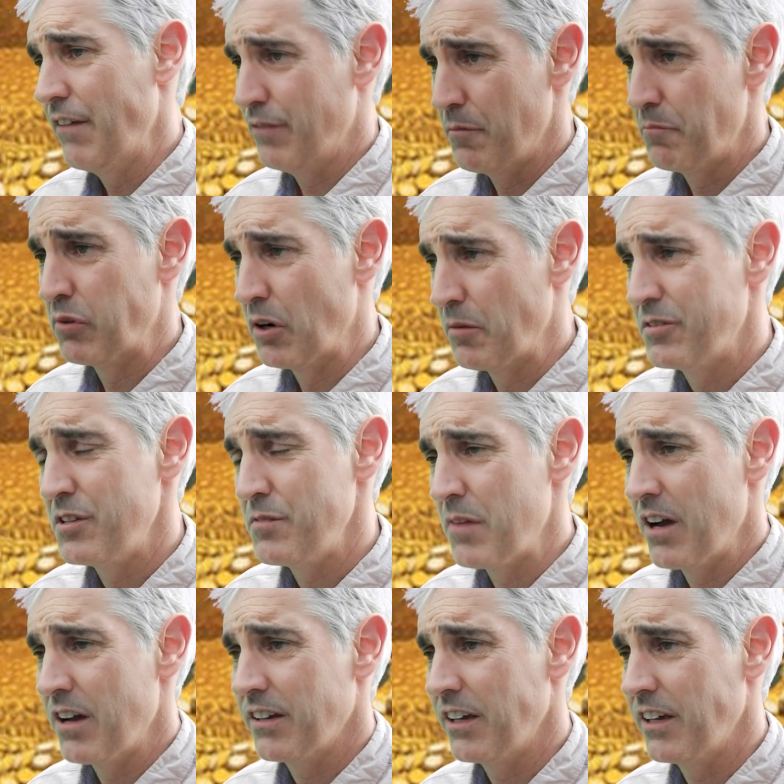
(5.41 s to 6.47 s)
a property
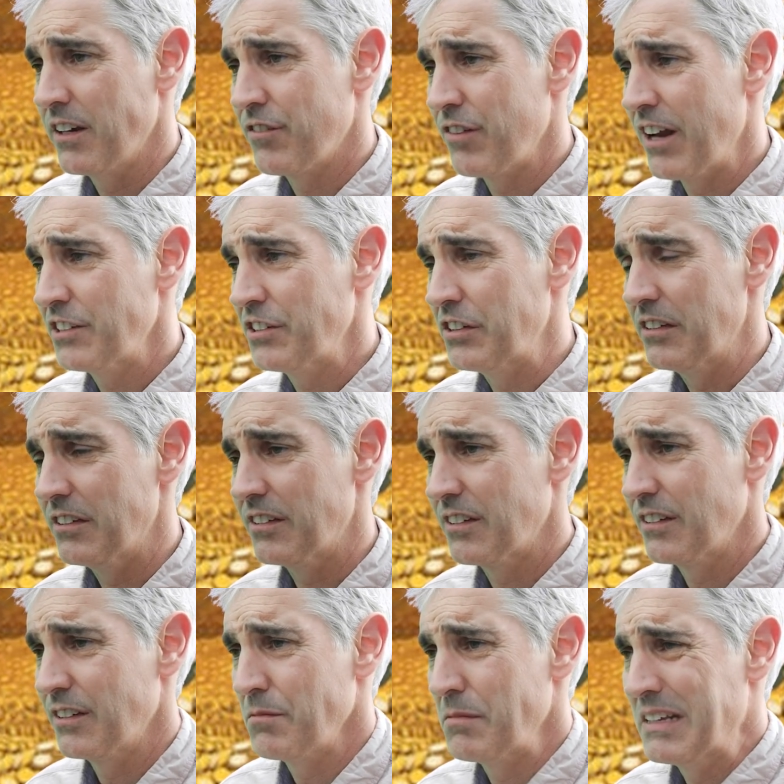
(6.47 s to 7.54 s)
market crashes?
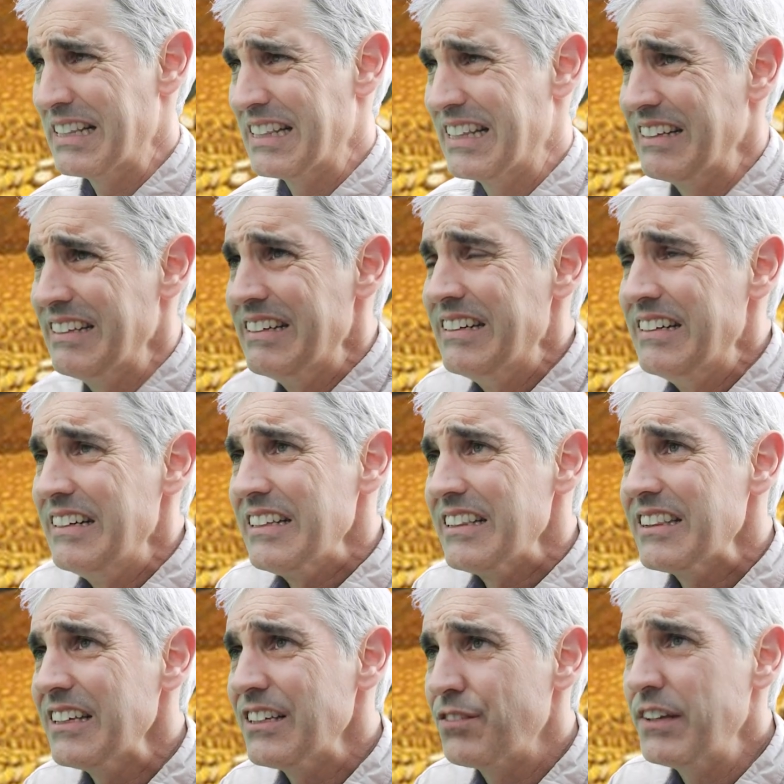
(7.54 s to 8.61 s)
Because, I mean,
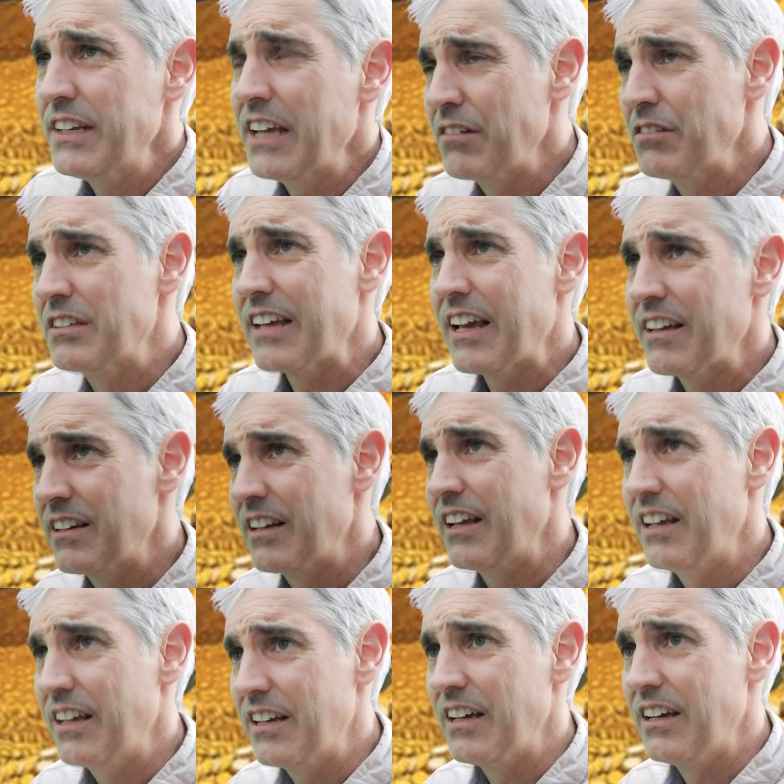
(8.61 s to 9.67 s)
this video
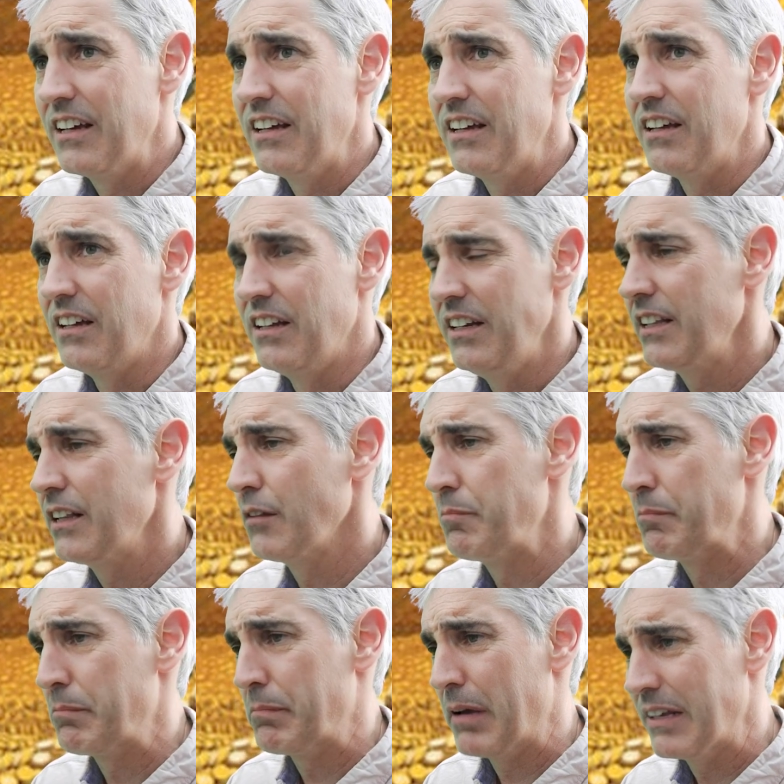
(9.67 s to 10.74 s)
sounded a little
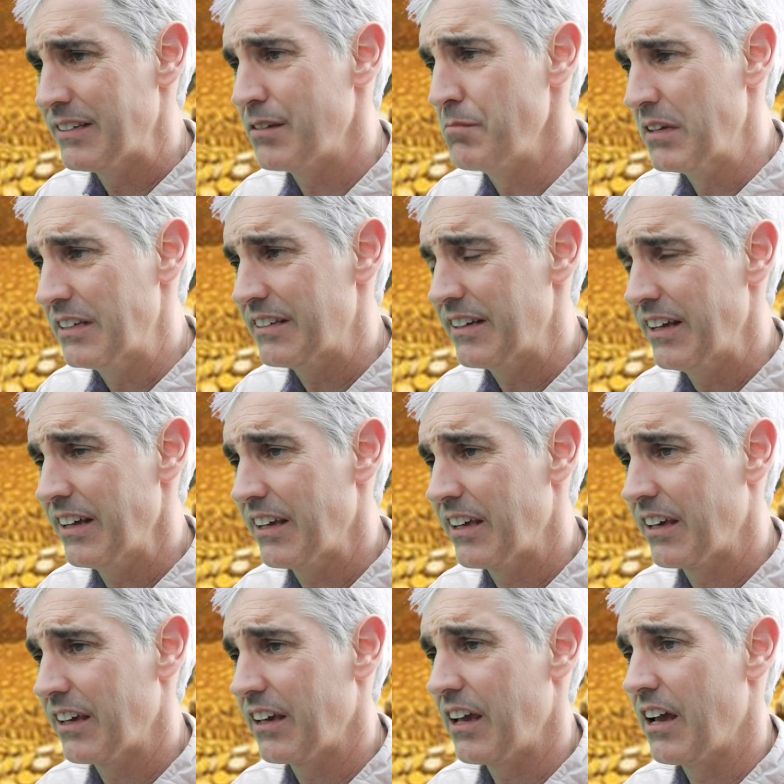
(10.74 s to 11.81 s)
pessimistic,
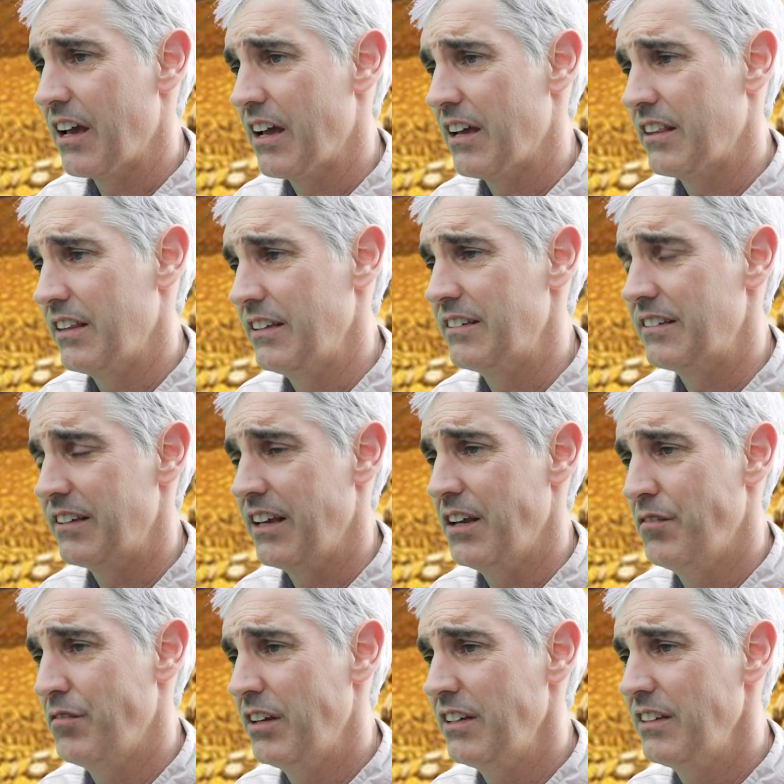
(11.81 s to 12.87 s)
this
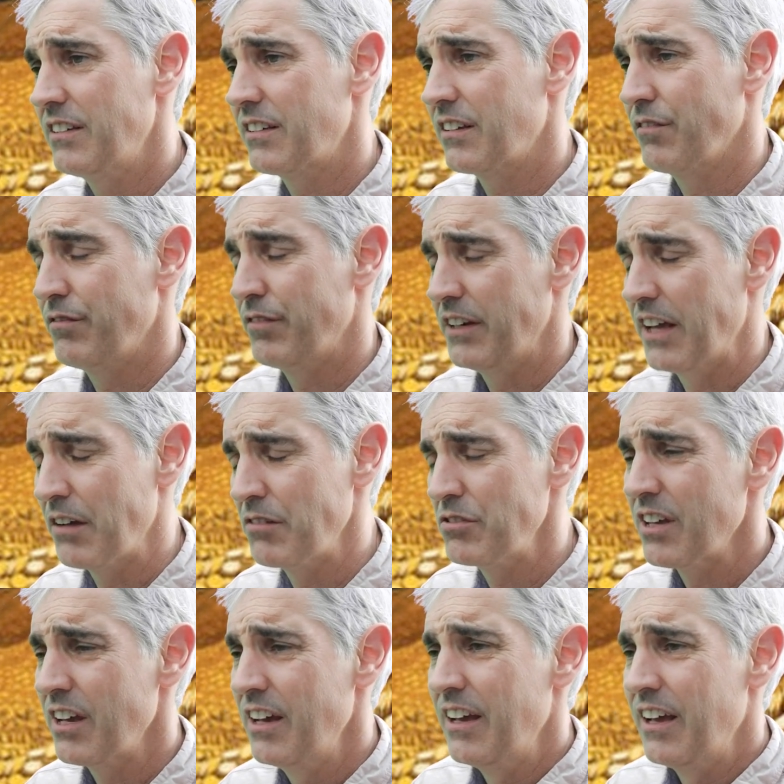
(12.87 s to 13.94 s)
series of
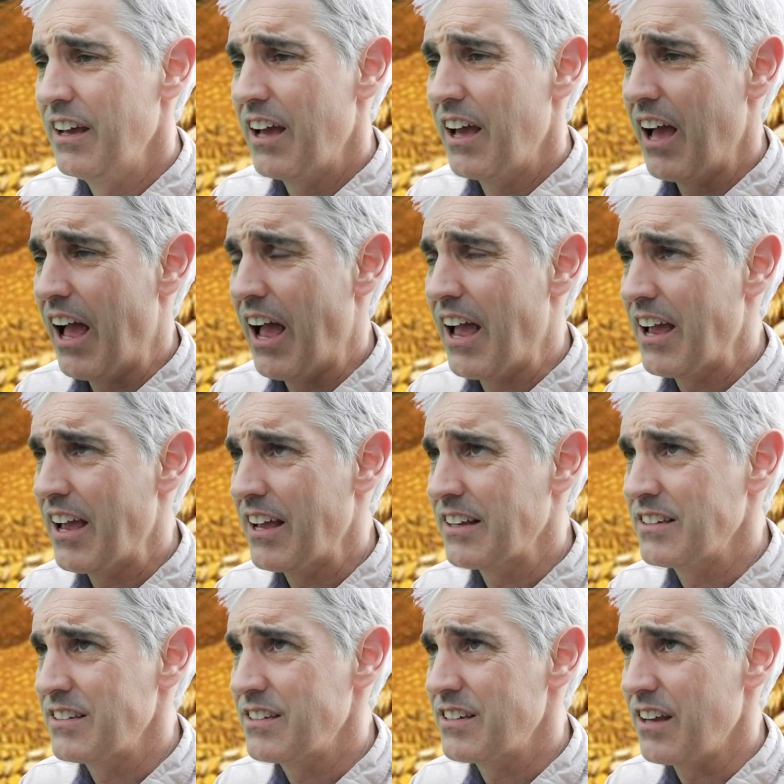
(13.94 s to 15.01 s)
videos.
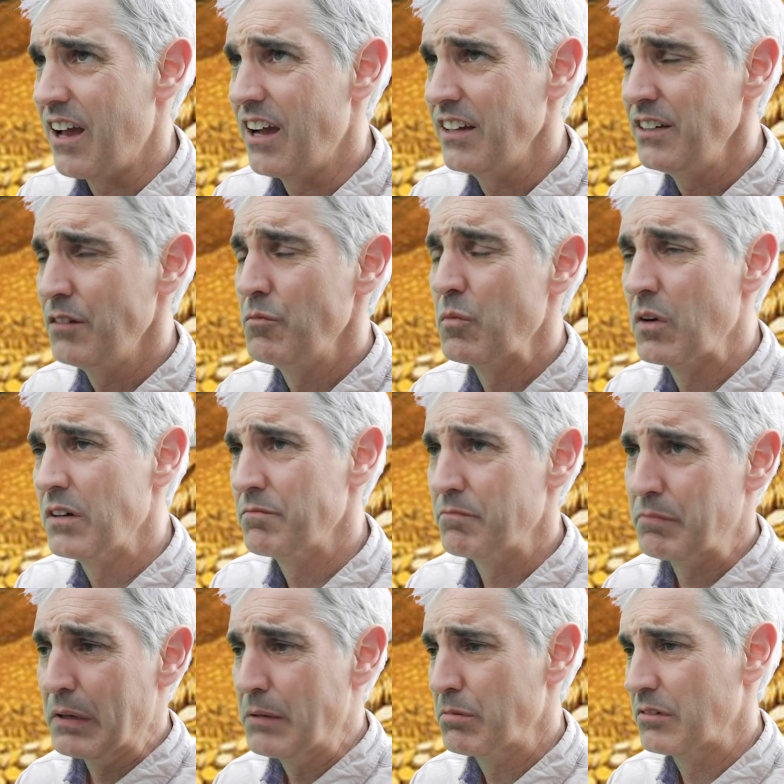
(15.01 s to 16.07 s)
And I don't
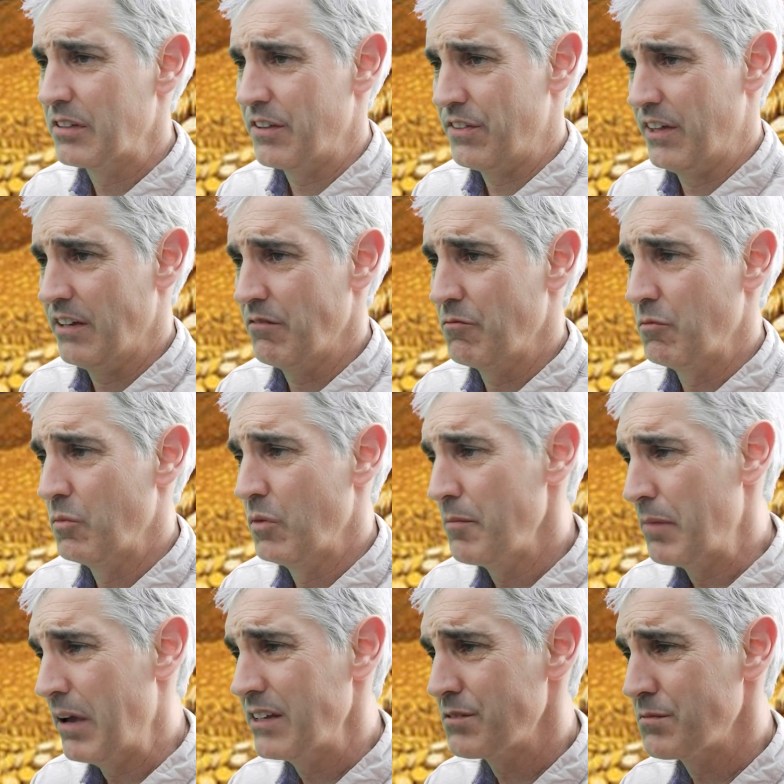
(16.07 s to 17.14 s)
want people to think we're
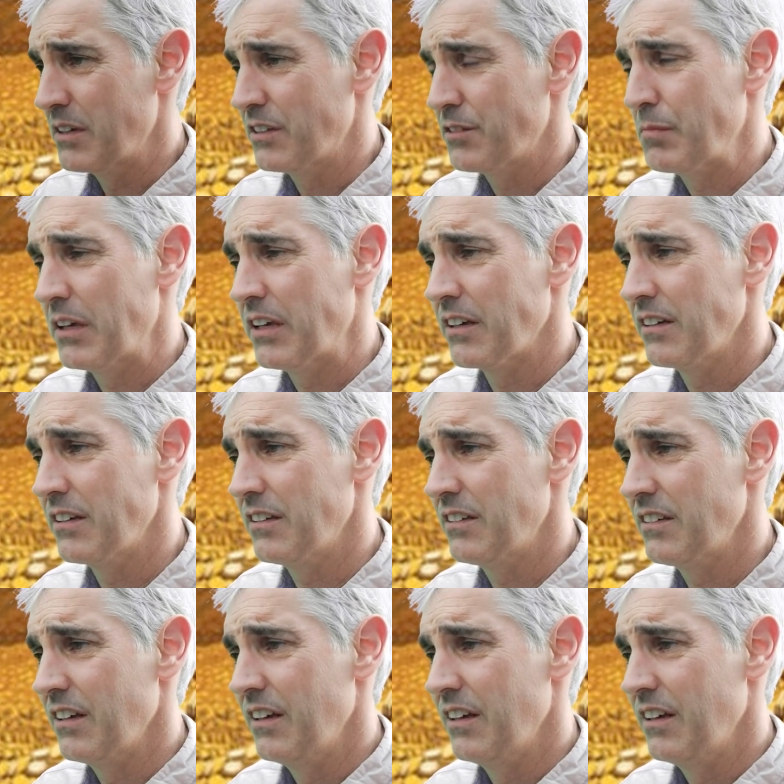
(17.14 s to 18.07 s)
pessimists, because